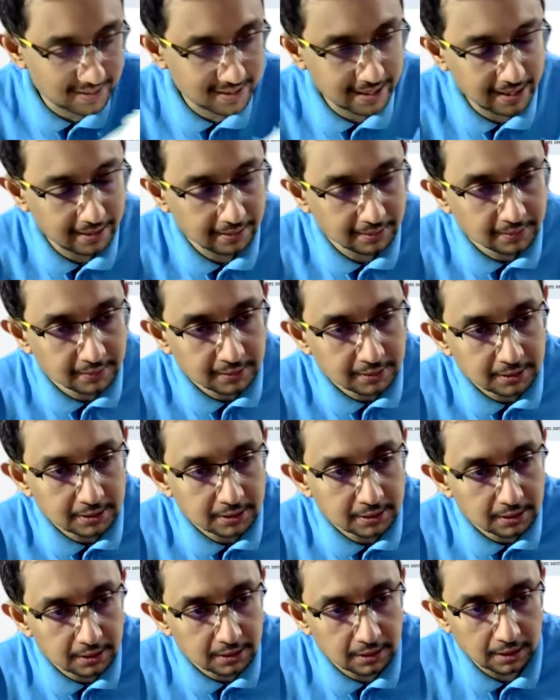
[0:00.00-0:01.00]
I'll say
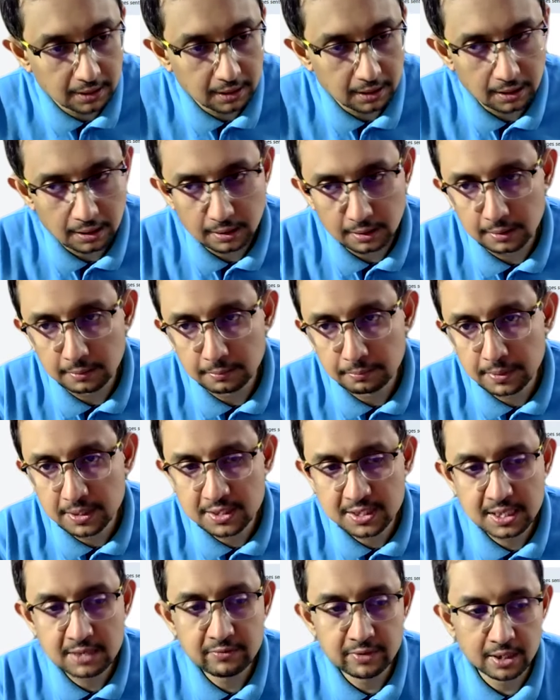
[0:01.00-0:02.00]

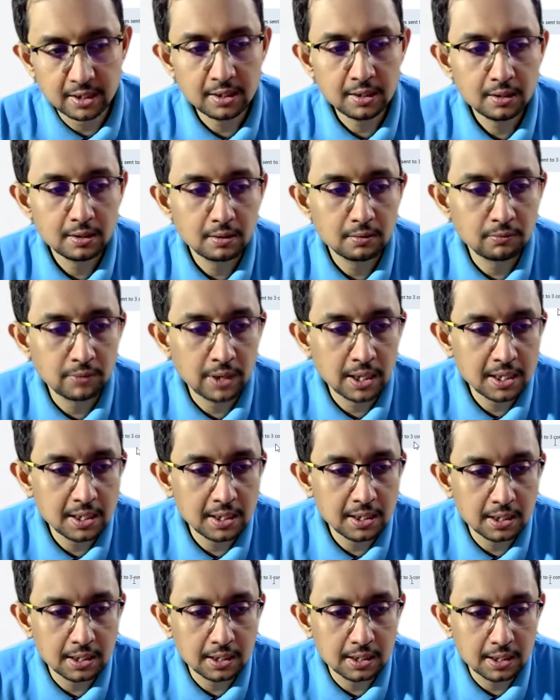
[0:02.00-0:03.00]
perceiving
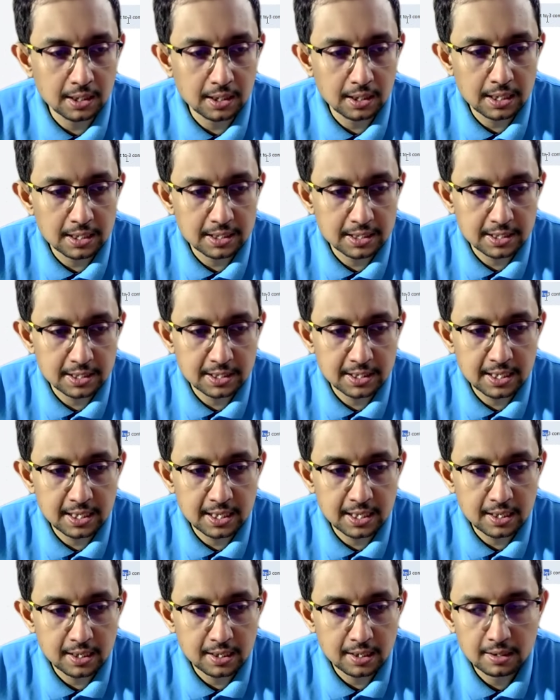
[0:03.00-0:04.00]
why
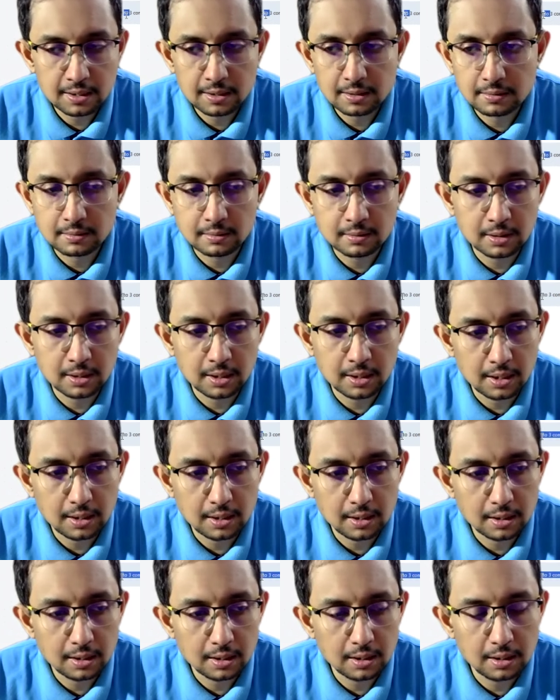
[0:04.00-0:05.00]
SSC uh,
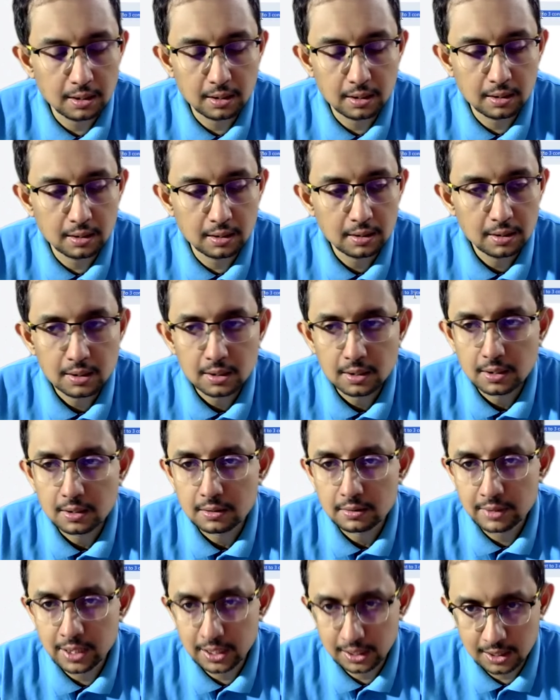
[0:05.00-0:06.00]
uh,
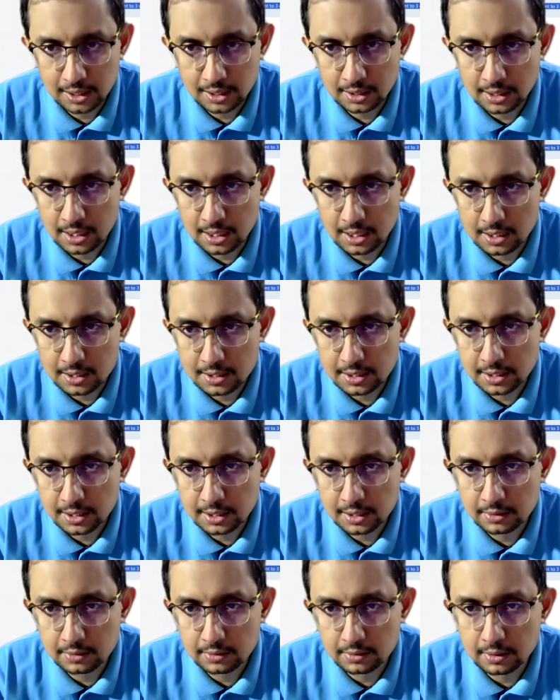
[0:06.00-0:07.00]
rather than a
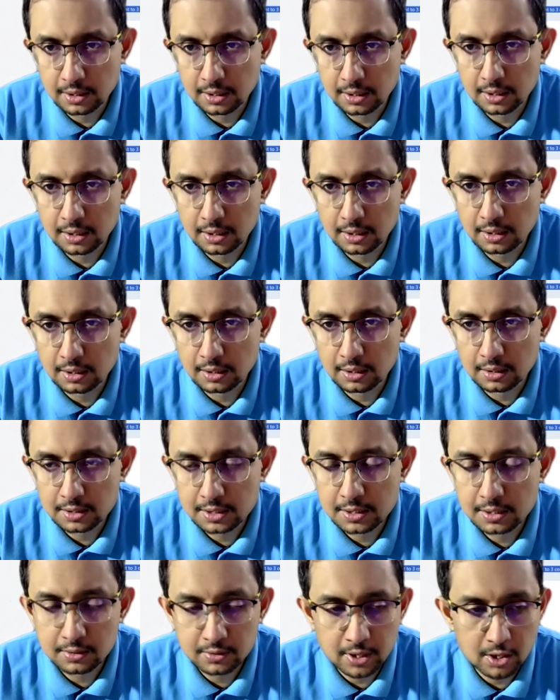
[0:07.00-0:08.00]

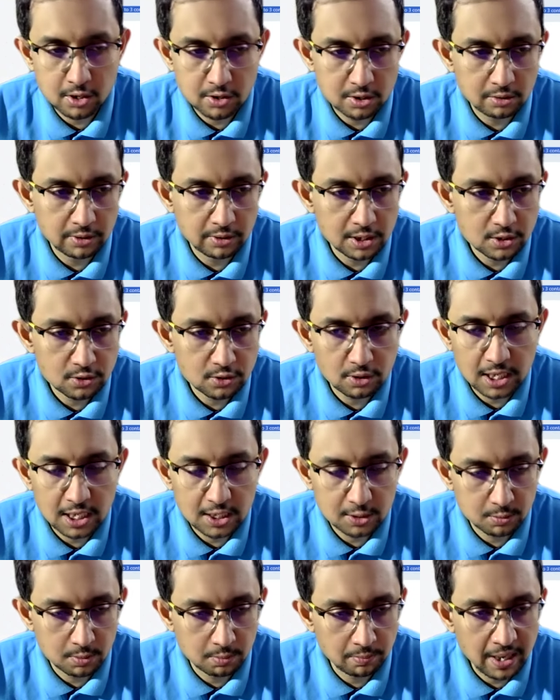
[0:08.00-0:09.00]
traditional REST call
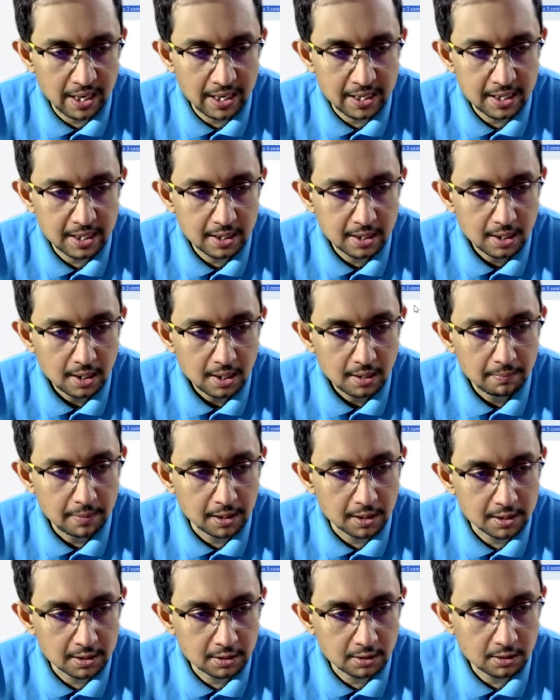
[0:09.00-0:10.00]
has been made,
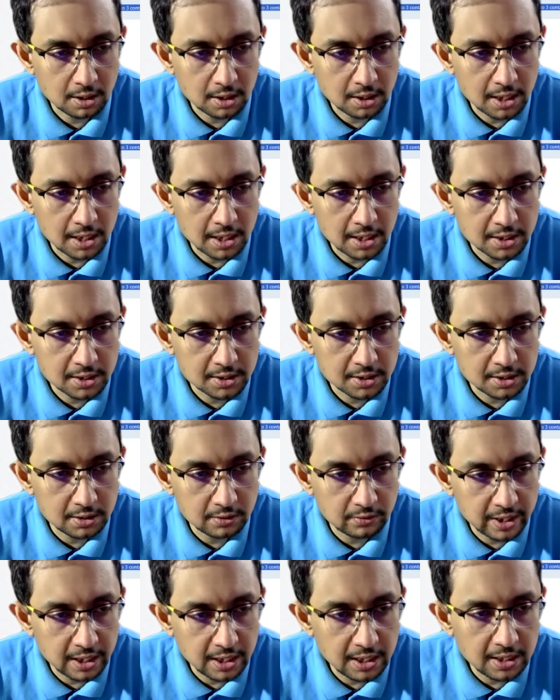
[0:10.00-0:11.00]
because the content is
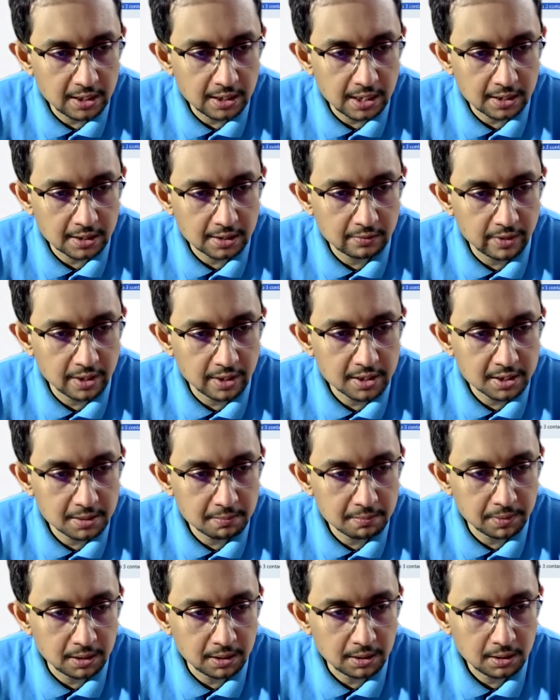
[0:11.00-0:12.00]
really that very
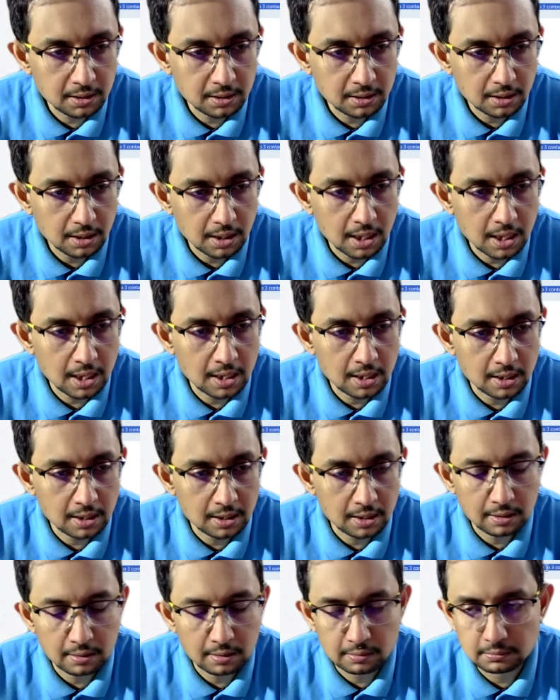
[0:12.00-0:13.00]
simple,
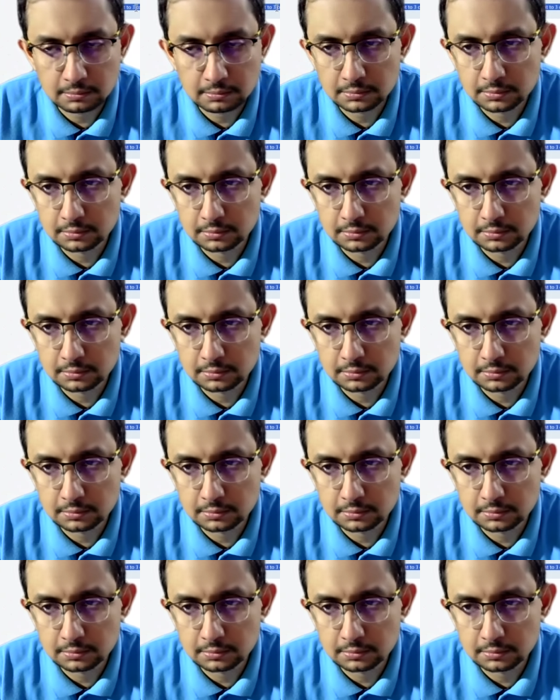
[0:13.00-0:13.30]
and uh,